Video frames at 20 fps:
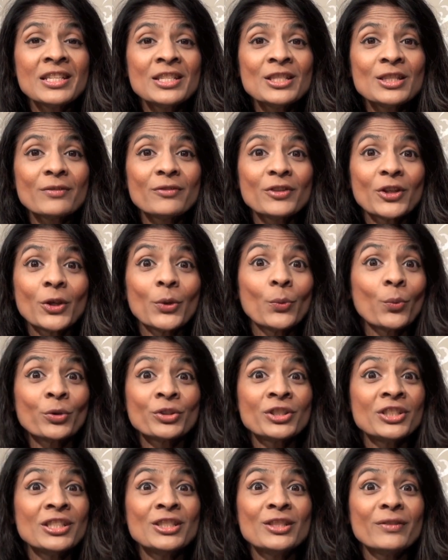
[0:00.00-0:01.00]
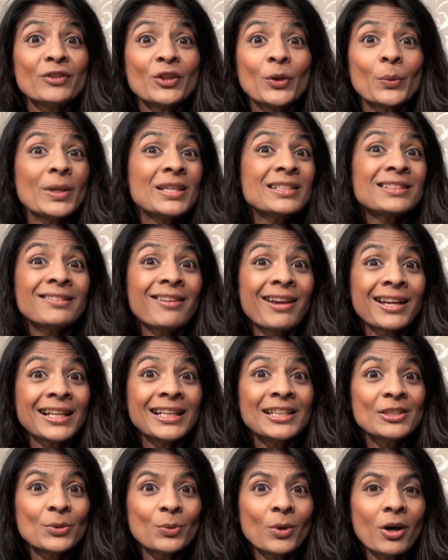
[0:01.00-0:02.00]
an interview, what an interviewee is
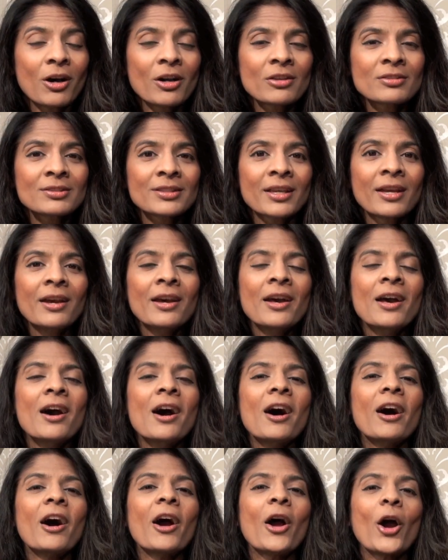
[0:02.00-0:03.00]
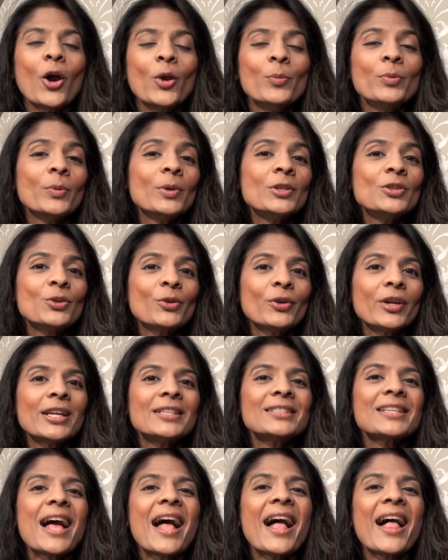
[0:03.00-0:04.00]
likely to ask. I hope you enjoy
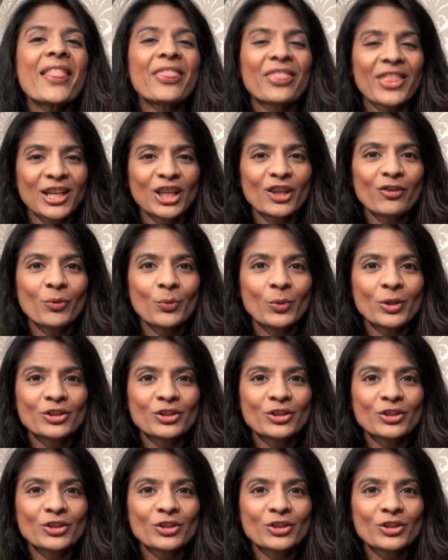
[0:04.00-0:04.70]
it, and thank you for